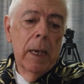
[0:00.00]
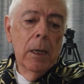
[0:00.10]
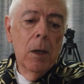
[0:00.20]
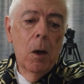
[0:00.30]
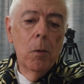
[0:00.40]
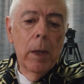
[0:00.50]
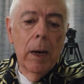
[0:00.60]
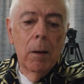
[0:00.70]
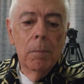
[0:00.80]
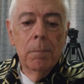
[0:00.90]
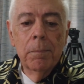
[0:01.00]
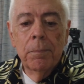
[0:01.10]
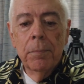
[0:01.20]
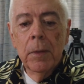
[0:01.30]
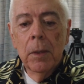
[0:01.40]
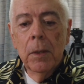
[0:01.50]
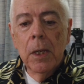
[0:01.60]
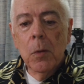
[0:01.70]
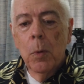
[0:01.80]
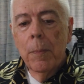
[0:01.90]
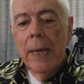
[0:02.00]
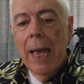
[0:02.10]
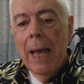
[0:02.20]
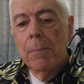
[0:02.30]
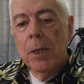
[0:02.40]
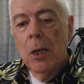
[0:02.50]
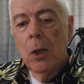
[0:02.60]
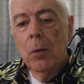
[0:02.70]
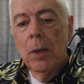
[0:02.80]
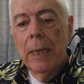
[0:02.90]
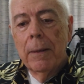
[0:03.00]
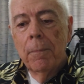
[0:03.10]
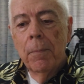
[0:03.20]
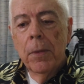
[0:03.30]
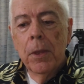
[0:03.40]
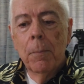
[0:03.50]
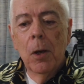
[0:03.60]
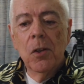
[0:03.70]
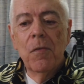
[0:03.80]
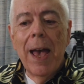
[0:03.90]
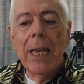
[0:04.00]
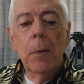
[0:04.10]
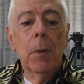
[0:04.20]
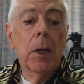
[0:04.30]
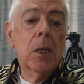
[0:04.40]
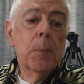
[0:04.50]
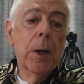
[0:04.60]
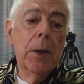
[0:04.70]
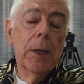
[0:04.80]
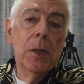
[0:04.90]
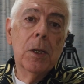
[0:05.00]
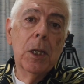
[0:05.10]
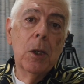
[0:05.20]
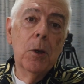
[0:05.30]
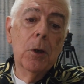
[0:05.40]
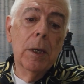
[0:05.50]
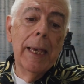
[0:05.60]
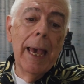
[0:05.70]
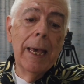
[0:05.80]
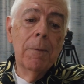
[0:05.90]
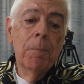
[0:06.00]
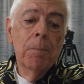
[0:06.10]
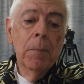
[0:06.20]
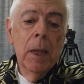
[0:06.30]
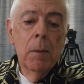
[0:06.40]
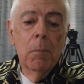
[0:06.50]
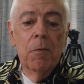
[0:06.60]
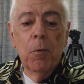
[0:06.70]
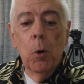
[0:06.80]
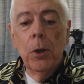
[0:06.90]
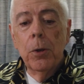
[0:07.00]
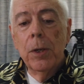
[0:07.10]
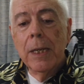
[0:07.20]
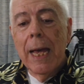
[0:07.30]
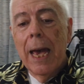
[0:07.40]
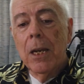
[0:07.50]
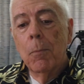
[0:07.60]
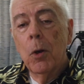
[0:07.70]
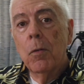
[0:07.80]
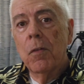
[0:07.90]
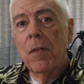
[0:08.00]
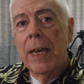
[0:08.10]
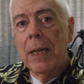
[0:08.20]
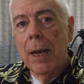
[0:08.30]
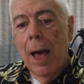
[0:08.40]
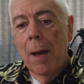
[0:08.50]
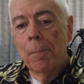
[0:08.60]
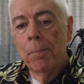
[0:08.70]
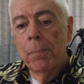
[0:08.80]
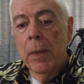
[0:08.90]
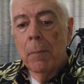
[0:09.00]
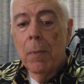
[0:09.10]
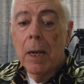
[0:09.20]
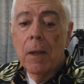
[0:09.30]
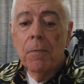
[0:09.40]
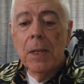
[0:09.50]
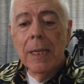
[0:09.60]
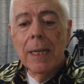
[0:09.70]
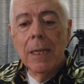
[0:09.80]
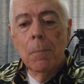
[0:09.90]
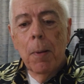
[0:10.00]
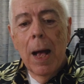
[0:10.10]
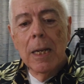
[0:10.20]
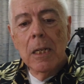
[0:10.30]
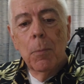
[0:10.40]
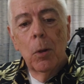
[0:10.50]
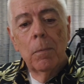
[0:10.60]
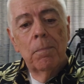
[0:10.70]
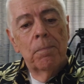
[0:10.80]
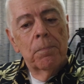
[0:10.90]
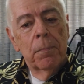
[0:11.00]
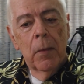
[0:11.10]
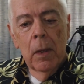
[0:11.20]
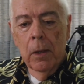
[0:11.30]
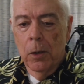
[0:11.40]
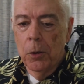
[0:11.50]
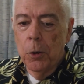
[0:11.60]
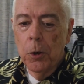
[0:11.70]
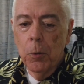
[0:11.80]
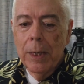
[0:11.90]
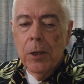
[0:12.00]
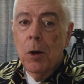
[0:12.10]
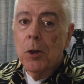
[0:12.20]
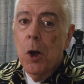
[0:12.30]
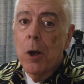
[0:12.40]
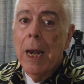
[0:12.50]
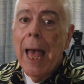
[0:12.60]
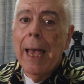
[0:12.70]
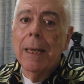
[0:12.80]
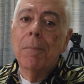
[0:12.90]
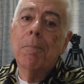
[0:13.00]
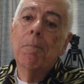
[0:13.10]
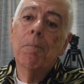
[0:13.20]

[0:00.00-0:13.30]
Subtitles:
and go there. This would be absolutely the most valuable experience that you could get before you decide to move to Vietnam. But if this isn't possible, do your research online.